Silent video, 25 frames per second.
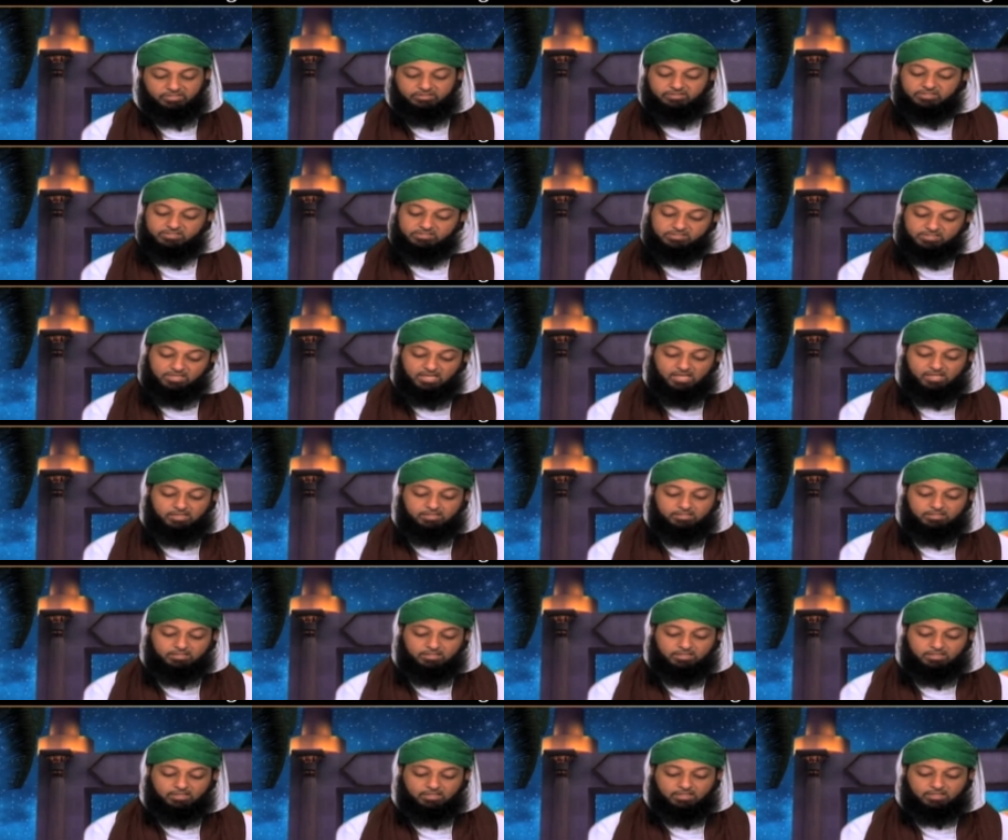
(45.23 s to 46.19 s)
The snake
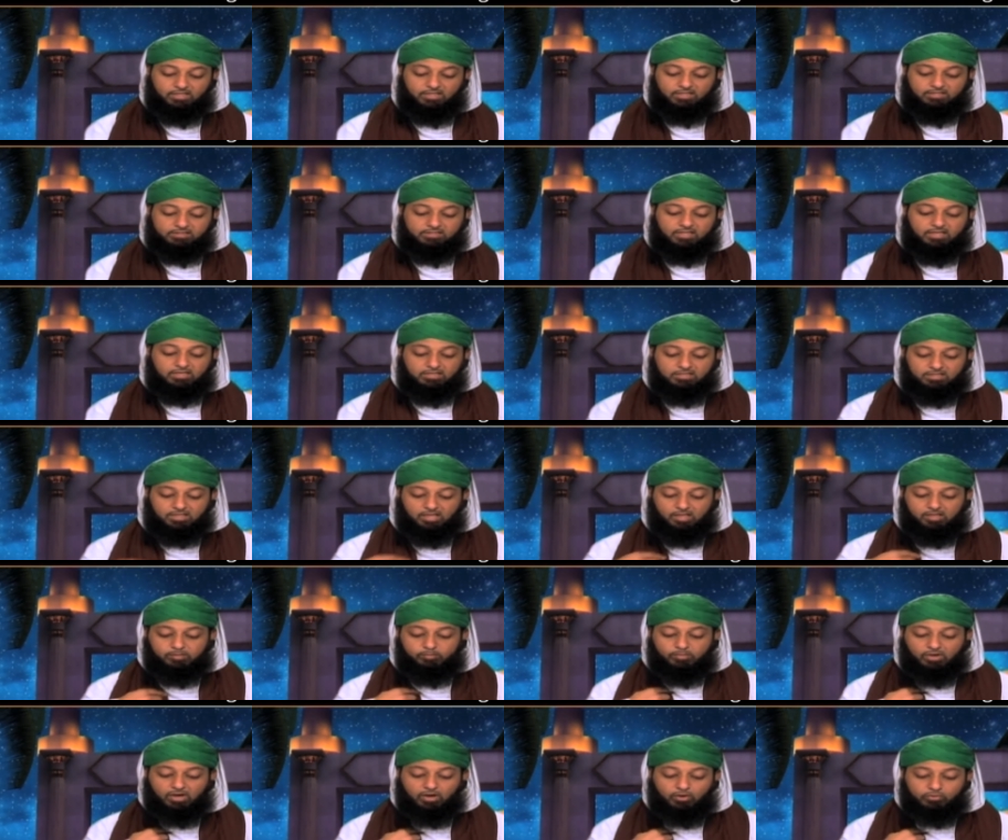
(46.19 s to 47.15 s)
then
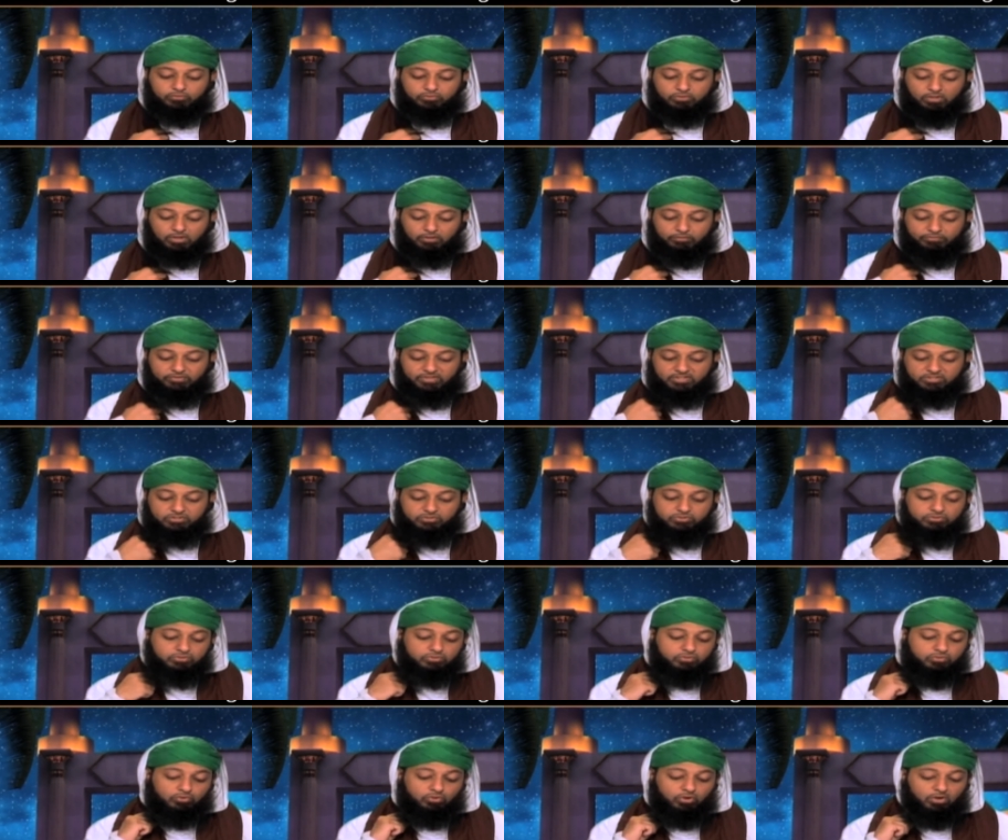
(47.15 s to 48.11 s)
came out of his
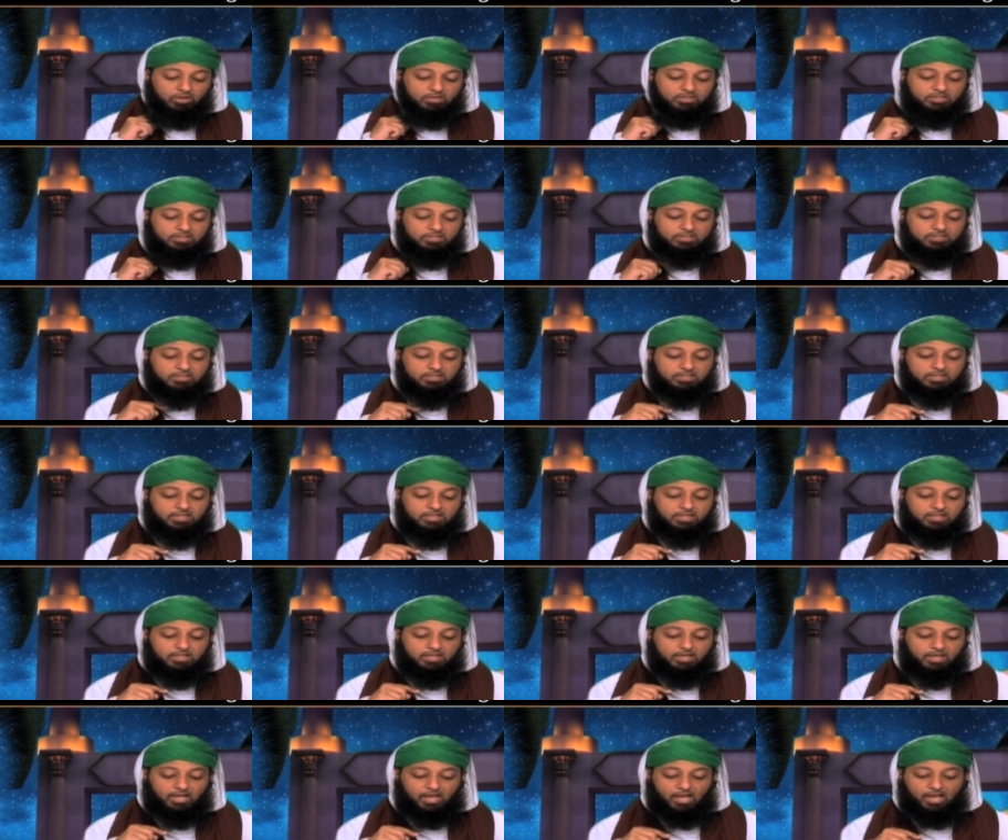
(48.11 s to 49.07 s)
collar
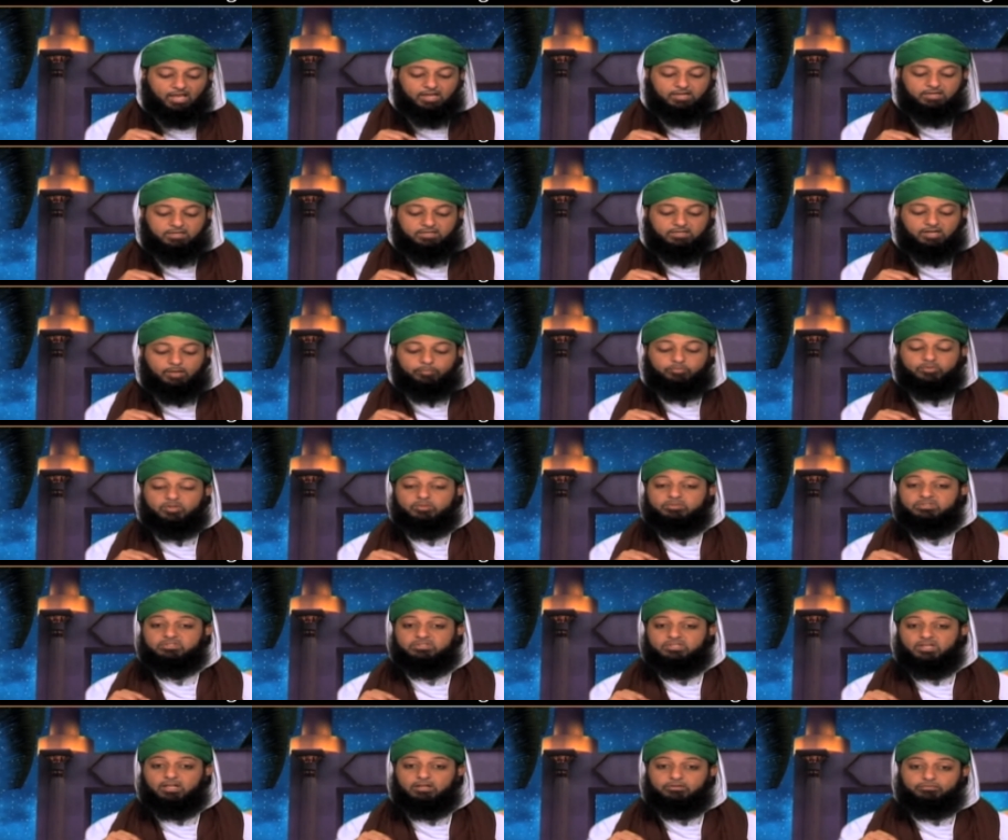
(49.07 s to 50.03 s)
and wrapped
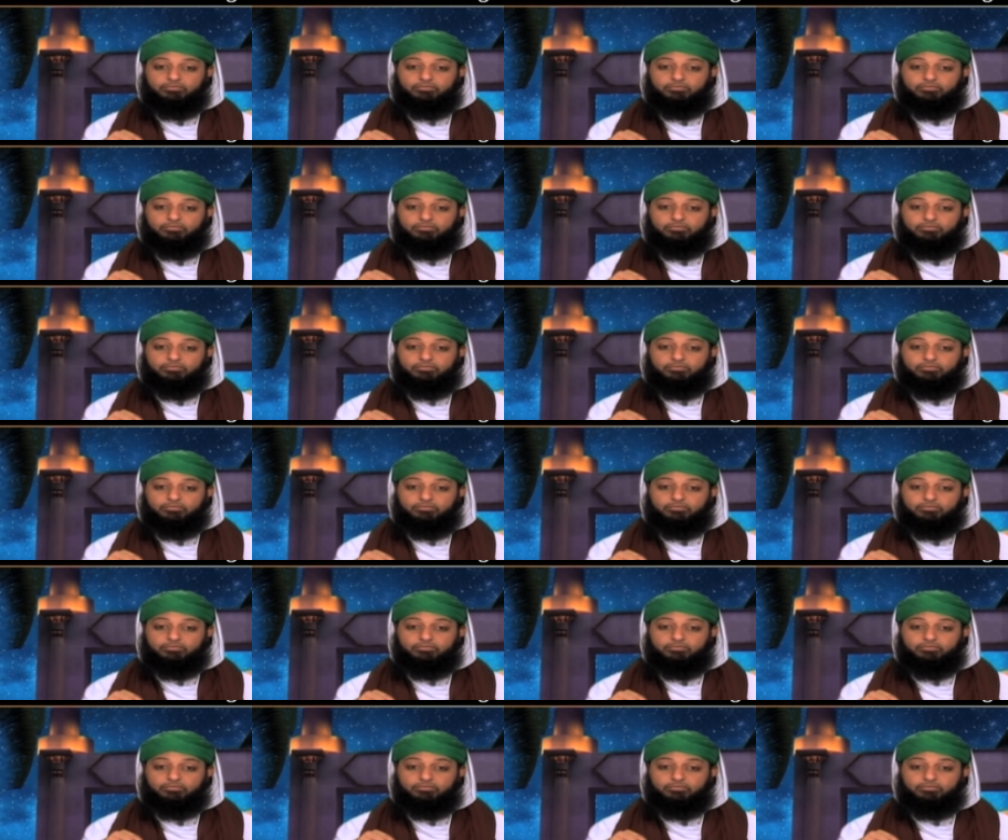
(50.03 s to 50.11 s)
itself